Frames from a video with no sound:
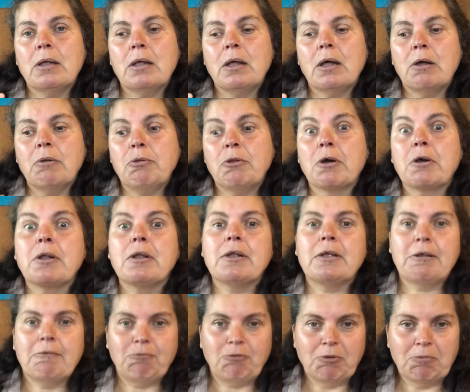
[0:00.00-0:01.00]
I'm not going
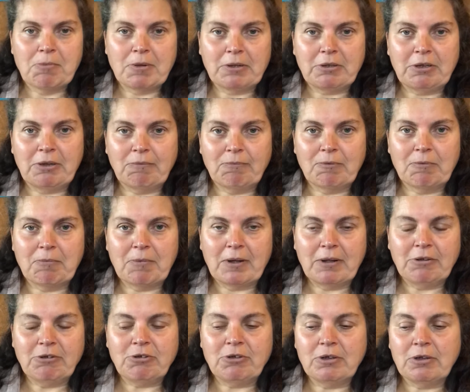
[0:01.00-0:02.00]
to give you much
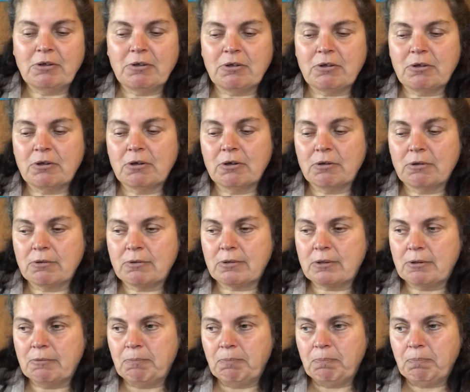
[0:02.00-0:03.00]
information
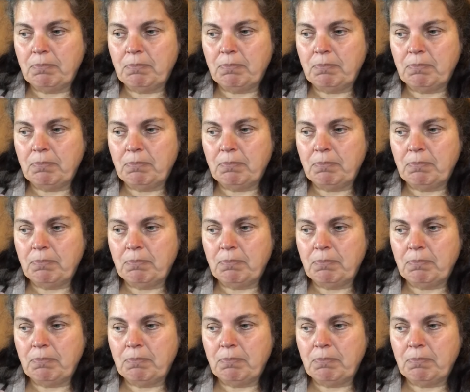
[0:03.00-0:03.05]
because